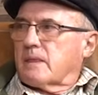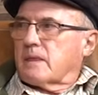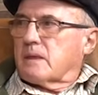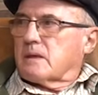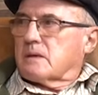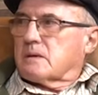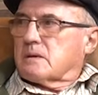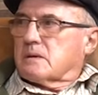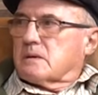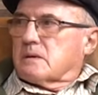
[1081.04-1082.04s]

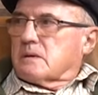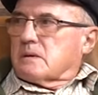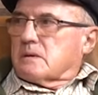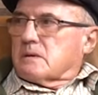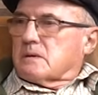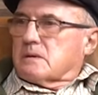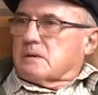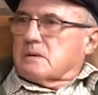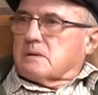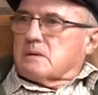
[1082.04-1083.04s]

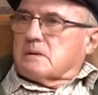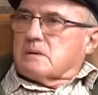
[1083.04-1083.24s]
(not speaking)